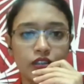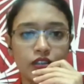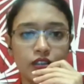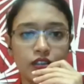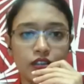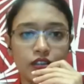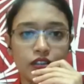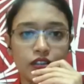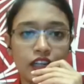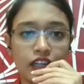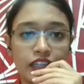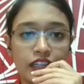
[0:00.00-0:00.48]

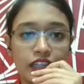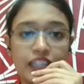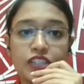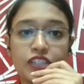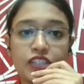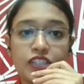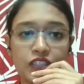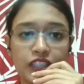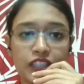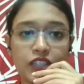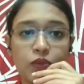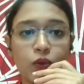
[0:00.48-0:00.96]

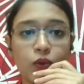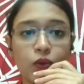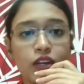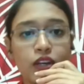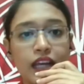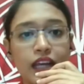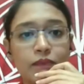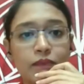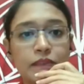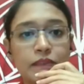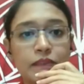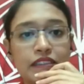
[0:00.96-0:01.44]
conditioning, what
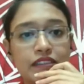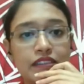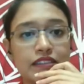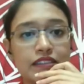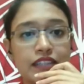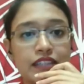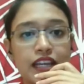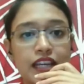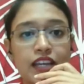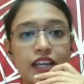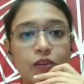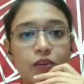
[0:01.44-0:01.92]
happens is
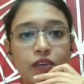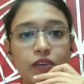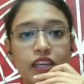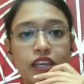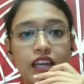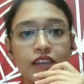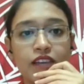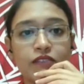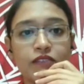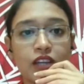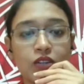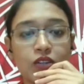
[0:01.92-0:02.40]
that we
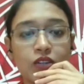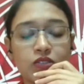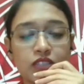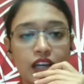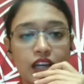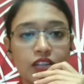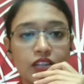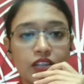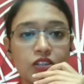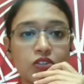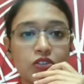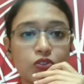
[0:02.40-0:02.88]
have now
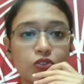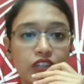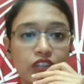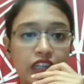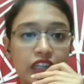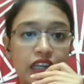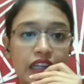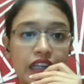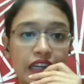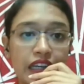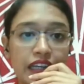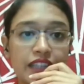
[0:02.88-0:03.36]
started to
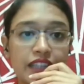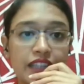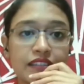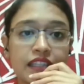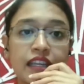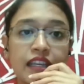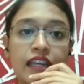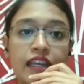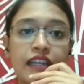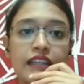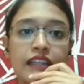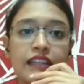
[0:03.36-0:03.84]
realize
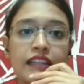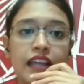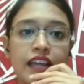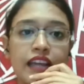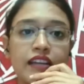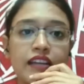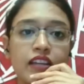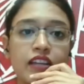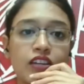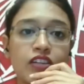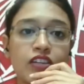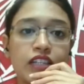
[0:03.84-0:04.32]
that
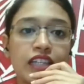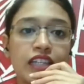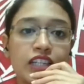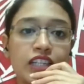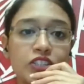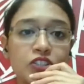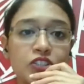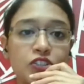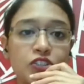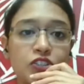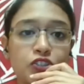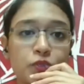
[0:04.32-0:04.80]

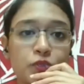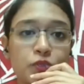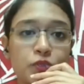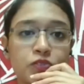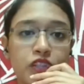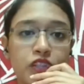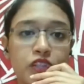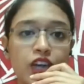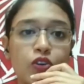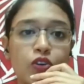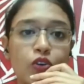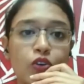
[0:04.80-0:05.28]
relationships
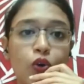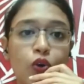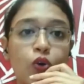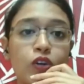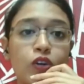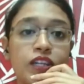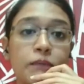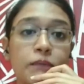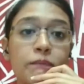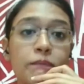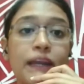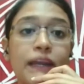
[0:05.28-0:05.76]
are
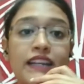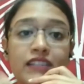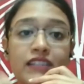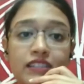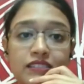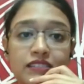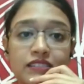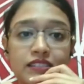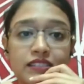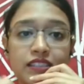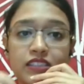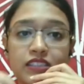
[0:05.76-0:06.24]

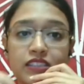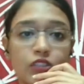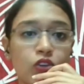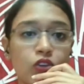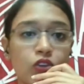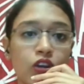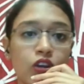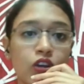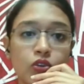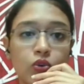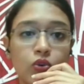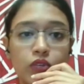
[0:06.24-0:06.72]
codependencies and
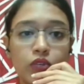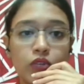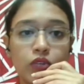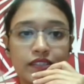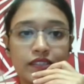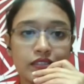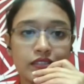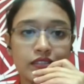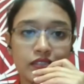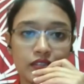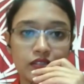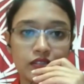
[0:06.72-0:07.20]
not
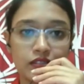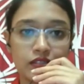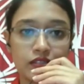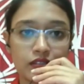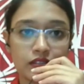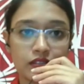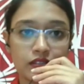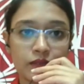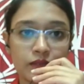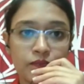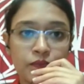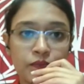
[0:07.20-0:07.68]

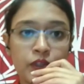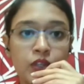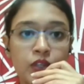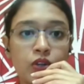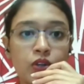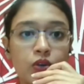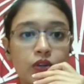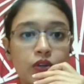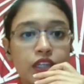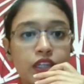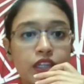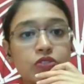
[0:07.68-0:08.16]
coexistences.
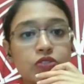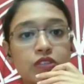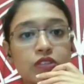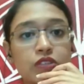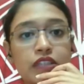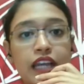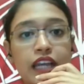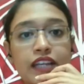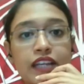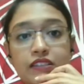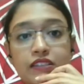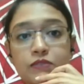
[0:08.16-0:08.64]
Okay, so
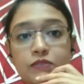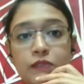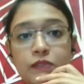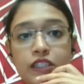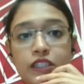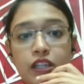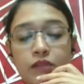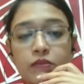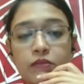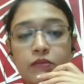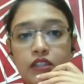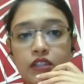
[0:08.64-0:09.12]
that has
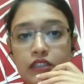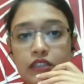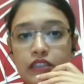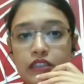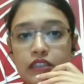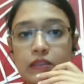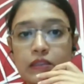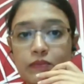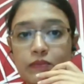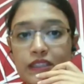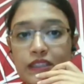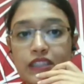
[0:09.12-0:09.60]
become a
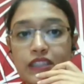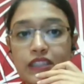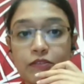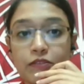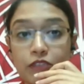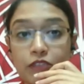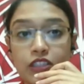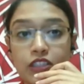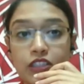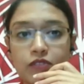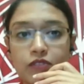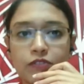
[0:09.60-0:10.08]
little bit
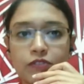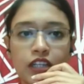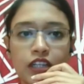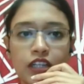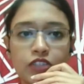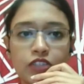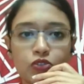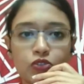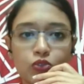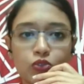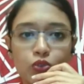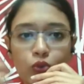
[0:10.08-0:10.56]
difficult for
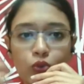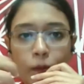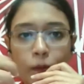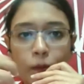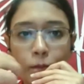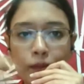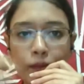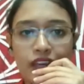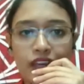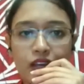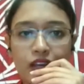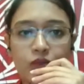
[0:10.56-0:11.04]
us to
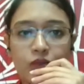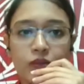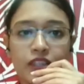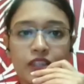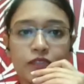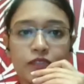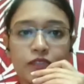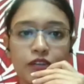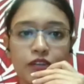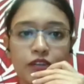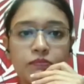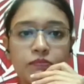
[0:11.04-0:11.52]
break away
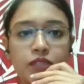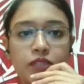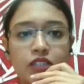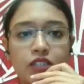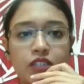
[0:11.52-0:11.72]
from, because